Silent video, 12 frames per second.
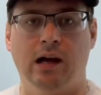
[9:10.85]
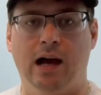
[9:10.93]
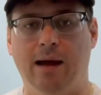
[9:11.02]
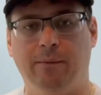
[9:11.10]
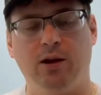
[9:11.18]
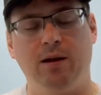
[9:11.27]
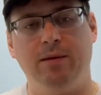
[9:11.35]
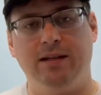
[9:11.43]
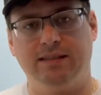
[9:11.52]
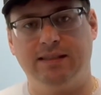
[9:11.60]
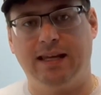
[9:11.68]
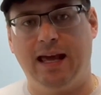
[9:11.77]
I'm going to be
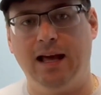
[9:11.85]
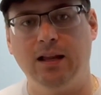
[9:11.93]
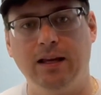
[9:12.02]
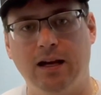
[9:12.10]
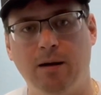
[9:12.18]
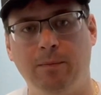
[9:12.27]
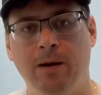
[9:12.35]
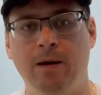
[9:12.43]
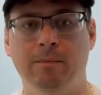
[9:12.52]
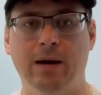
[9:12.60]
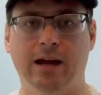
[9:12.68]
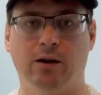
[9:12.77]
scaling up
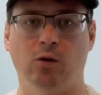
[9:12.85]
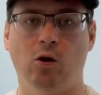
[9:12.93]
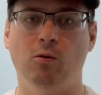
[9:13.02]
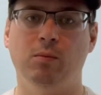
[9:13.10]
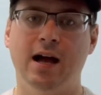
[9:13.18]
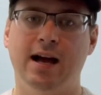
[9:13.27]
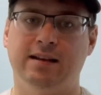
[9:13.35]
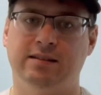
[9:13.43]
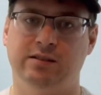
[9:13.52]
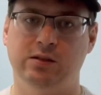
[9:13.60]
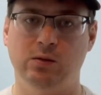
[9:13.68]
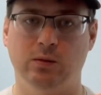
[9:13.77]
my grow blocks
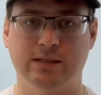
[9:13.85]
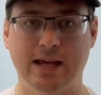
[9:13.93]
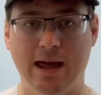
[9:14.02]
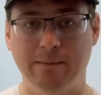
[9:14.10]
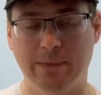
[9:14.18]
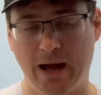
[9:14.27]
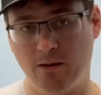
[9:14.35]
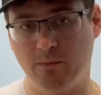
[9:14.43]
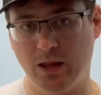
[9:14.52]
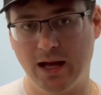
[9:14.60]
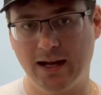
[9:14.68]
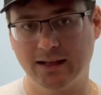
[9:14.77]
to 10 pound
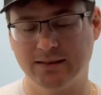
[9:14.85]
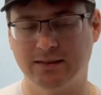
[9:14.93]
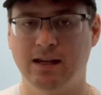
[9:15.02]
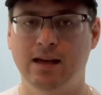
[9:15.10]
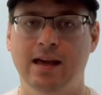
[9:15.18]
blocks.